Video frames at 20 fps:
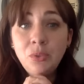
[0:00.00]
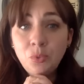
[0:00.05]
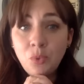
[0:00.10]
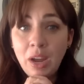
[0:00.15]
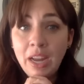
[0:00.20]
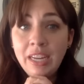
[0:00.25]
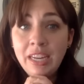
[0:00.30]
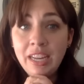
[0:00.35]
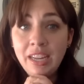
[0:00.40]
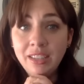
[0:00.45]

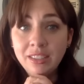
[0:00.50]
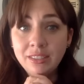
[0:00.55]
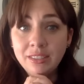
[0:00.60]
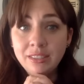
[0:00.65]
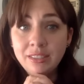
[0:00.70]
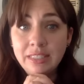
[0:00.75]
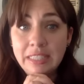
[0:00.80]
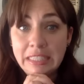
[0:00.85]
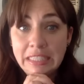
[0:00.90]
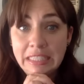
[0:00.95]
writing.
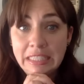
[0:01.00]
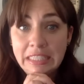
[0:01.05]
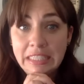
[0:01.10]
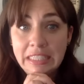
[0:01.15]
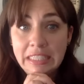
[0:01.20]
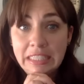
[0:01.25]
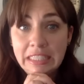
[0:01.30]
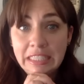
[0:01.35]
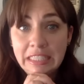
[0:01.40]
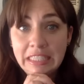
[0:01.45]

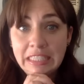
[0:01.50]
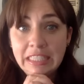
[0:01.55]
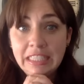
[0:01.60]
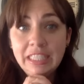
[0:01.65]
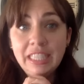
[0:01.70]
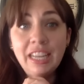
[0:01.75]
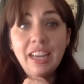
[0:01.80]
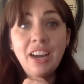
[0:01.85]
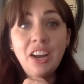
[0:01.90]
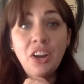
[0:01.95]

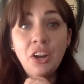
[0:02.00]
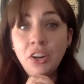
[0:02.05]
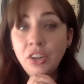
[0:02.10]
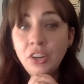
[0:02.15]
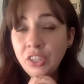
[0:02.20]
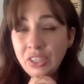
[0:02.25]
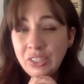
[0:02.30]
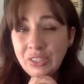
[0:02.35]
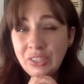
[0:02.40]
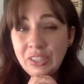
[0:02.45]

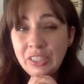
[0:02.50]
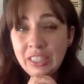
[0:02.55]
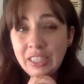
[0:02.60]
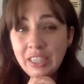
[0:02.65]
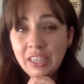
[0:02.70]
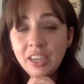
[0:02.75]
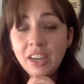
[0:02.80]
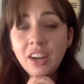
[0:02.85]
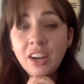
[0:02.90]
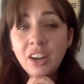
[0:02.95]
Are
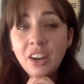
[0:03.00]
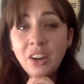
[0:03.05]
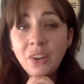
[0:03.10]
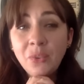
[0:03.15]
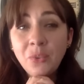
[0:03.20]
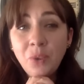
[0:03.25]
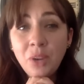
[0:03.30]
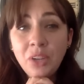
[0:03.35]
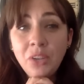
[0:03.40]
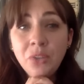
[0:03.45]

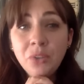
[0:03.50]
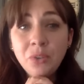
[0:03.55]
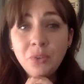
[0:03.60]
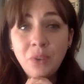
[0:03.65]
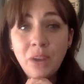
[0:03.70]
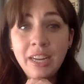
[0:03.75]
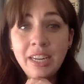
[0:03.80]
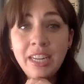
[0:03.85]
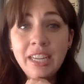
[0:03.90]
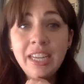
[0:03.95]
what you're
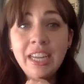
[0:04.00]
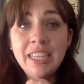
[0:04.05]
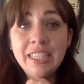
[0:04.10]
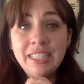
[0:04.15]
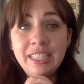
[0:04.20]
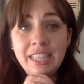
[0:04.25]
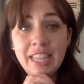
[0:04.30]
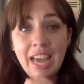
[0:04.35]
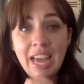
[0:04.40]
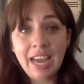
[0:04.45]
writing,
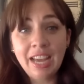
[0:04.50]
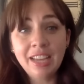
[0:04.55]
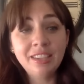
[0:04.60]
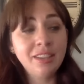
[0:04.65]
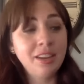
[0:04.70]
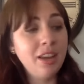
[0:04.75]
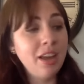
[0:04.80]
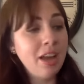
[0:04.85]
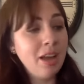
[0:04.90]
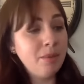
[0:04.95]
is that
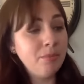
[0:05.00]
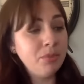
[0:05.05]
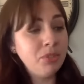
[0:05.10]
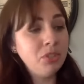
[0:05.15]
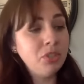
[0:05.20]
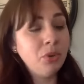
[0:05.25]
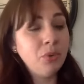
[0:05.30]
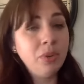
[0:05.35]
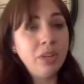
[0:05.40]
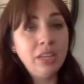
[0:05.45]

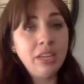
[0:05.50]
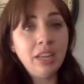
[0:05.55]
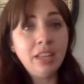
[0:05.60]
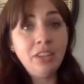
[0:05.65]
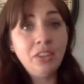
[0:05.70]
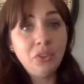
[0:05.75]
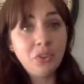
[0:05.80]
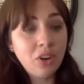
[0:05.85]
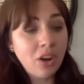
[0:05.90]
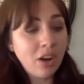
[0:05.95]
showing
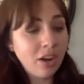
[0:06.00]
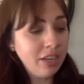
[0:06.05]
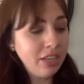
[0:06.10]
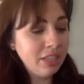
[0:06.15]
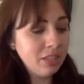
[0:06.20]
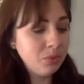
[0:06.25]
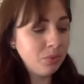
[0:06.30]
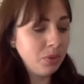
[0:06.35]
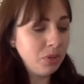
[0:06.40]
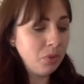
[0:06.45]
your
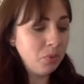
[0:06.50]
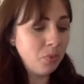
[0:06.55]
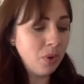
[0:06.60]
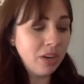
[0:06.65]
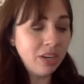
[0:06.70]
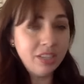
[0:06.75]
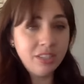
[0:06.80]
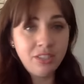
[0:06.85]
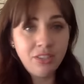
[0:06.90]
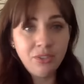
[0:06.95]
audience what you
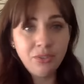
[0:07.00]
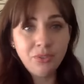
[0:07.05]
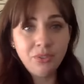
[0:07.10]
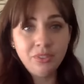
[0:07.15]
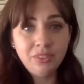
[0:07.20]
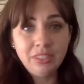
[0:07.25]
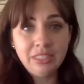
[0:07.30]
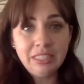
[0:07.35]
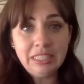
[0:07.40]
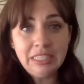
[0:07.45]
want it to?
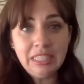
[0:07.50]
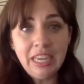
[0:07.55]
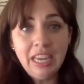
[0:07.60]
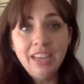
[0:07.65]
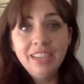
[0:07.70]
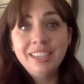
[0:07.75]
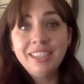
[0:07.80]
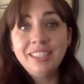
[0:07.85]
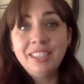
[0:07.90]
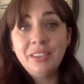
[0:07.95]

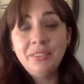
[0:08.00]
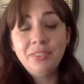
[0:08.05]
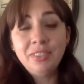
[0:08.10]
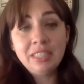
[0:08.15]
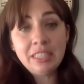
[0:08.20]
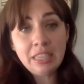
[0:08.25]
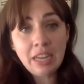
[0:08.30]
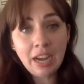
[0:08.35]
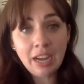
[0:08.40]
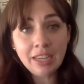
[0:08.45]
Because if
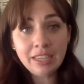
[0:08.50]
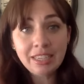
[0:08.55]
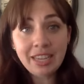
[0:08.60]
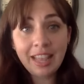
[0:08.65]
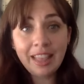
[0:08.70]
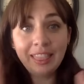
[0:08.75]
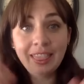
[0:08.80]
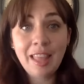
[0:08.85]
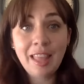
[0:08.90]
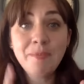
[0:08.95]
it's not,
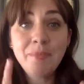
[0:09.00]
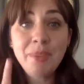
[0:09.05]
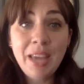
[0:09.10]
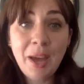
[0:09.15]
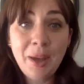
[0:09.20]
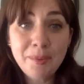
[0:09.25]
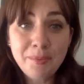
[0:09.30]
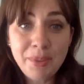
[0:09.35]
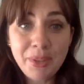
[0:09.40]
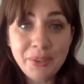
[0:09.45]
let me
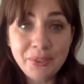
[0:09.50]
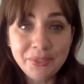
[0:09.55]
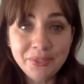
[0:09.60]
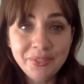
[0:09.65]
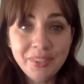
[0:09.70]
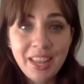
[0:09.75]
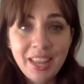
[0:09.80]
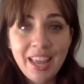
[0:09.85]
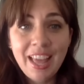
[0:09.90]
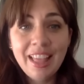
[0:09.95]
help you.
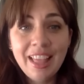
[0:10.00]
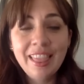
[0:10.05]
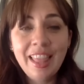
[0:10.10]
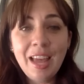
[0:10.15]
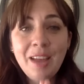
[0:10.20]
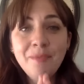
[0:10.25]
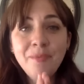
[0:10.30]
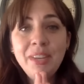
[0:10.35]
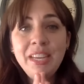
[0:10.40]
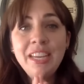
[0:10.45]

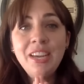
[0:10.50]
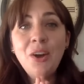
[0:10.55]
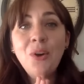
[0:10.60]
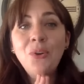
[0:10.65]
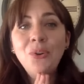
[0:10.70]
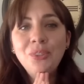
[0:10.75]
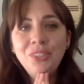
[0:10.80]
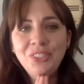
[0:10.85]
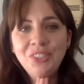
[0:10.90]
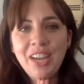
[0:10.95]
Let me
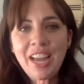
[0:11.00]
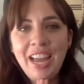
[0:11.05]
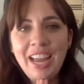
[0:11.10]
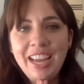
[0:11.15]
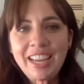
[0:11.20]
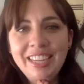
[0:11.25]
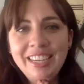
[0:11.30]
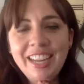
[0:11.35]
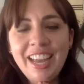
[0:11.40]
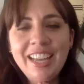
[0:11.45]
hold your
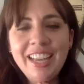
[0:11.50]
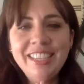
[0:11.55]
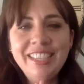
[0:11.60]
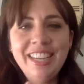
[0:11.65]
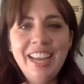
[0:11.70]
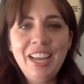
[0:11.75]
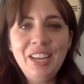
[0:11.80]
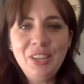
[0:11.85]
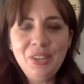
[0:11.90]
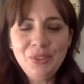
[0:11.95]
hand and
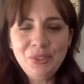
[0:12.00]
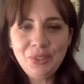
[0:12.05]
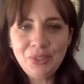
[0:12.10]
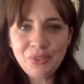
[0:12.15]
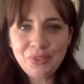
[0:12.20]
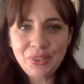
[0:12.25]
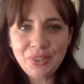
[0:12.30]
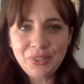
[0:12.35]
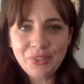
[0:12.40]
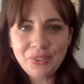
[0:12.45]
take you
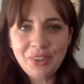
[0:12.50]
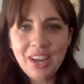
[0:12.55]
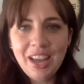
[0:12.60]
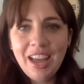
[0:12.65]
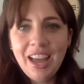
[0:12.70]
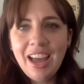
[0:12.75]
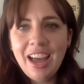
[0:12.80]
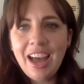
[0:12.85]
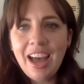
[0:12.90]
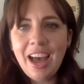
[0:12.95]
through
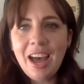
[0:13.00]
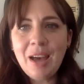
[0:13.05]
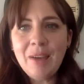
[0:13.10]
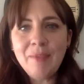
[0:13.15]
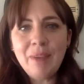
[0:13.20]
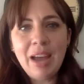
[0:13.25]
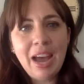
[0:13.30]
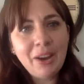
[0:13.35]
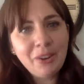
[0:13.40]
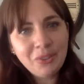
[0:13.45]

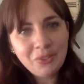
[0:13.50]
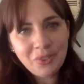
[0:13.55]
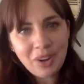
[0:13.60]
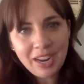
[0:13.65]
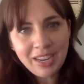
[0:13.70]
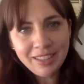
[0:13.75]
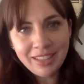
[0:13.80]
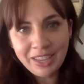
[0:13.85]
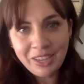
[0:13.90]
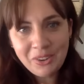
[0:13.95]
how to
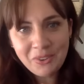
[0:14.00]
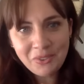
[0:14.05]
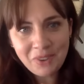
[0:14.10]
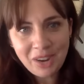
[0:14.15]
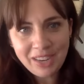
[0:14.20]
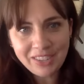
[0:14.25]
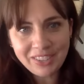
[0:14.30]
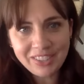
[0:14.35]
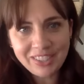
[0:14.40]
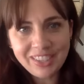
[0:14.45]
write like a
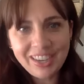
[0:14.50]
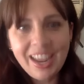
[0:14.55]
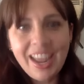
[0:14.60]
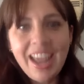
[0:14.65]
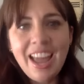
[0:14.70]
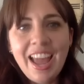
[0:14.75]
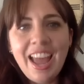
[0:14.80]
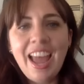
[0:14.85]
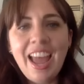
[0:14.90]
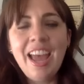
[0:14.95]
writer
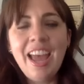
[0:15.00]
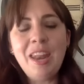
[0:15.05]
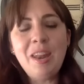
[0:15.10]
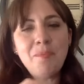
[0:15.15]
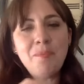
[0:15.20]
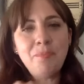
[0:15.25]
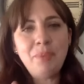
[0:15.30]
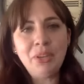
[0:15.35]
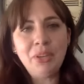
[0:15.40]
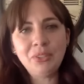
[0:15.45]

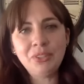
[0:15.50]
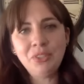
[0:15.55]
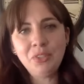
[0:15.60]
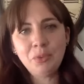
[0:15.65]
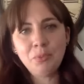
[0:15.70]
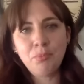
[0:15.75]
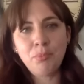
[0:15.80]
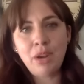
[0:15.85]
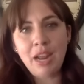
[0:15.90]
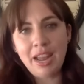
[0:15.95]
and build
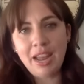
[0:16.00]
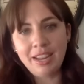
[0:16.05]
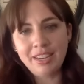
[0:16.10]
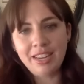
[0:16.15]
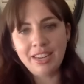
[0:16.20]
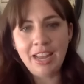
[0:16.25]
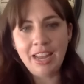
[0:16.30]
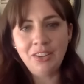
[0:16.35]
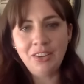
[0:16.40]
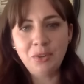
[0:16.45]
your
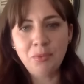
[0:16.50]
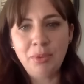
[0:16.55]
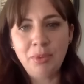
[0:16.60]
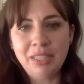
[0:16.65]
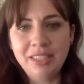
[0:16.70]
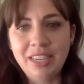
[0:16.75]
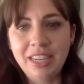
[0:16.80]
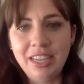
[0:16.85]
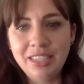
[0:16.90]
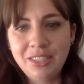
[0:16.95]
brand and your
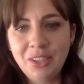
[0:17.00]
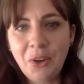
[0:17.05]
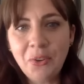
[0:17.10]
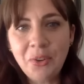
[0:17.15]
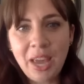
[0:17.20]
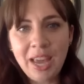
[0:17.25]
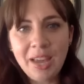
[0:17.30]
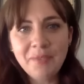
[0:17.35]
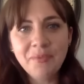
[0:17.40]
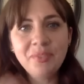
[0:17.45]
business.
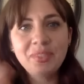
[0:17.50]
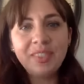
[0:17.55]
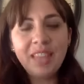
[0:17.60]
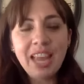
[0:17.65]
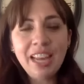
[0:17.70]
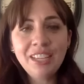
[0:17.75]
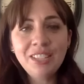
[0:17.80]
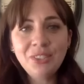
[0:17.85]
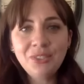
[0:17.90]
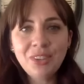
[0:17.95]
Okay,
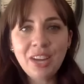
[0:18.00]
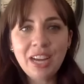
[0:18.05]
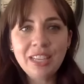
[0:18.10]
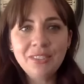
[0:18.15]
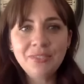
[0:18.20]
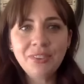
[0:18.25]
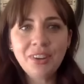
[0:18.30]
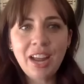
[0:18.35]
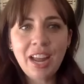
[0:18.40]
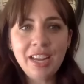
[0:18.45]
thanks you
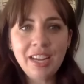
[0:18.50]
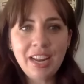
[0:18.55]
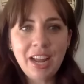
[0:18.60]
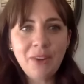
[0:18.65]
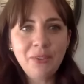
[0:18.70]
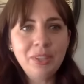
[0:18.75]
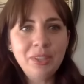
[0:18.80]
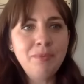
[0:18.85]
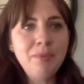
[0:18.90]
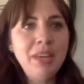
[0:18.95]
guys for hanging
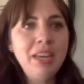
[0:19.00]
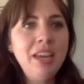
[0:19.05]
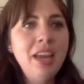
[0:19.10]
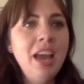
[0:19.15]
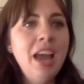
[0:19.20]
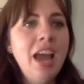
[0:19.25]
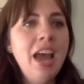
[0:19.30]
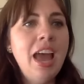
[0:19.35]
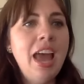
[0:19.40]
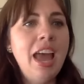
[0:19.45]
out with me
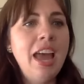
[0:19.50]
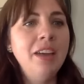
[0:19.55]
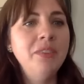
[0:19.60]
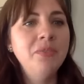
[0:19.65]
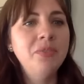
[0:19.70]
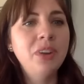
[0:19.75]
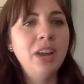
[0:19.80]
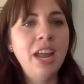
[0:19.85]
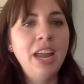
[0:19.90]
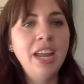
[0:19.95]

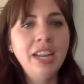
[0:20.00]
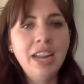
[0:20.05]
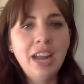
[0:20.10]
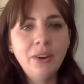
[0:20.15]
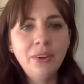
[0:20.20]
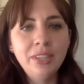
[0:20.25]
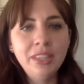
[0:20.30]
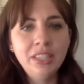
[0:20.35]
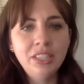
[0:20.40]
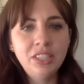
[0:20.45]
and for hanging
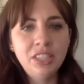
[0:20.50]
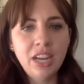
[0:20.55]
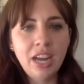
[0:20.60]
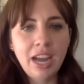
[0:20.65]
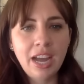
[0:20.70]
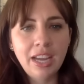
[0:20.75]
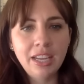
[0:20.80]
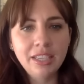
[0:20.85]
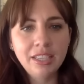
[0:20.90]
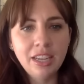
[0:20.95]
out in the
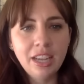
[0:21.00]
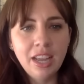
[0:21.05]
chat.